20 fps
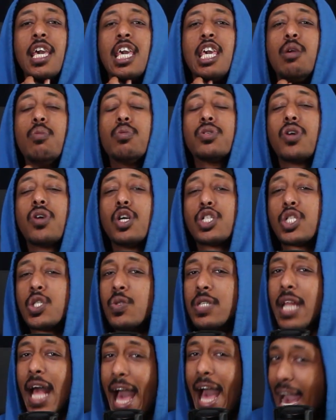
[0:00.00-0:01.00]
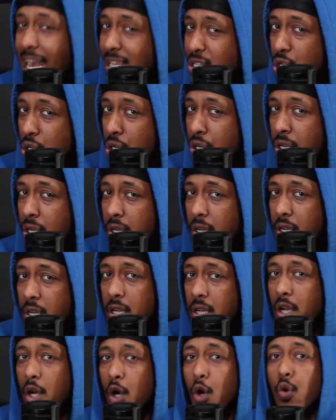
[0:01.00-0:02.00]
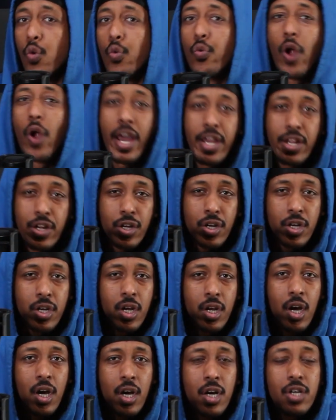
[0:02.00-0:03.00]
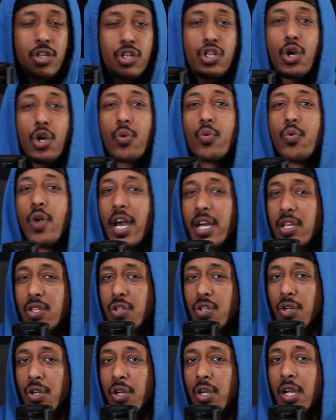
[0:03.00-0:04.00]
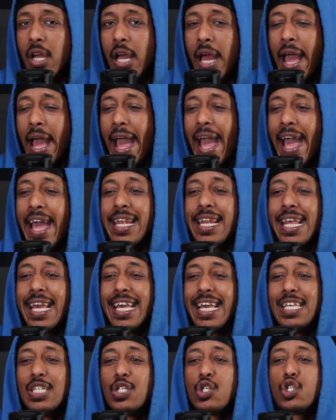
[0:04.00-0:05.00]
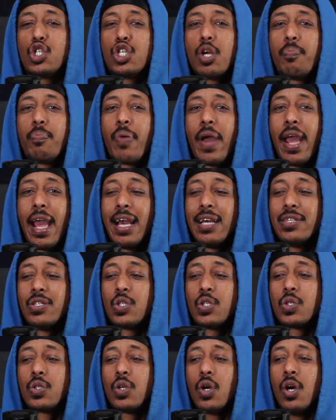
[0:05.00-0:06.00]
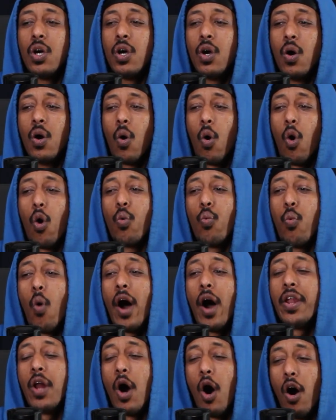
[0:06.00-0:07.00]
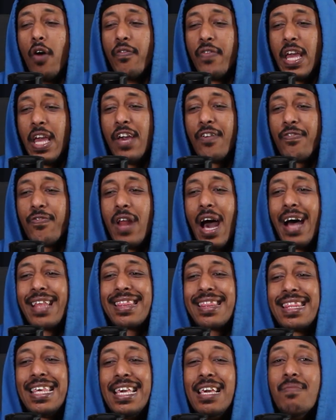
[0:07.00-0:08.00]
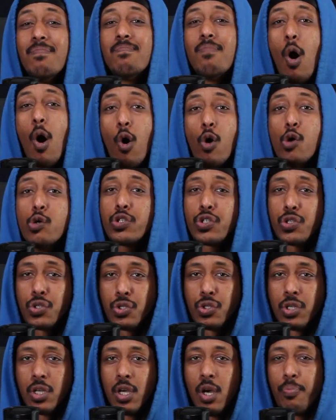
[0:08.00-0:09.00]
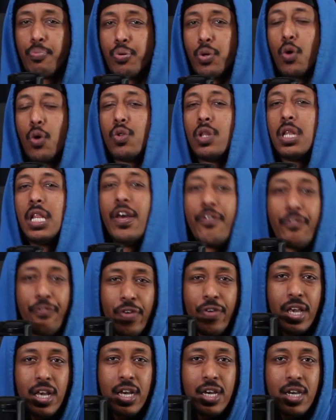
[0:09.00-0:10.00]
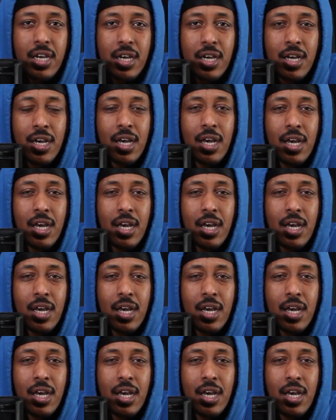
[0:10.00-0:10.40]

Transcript: He was also an actor, writer, director, and is Japan's, or one of, if not the most prolific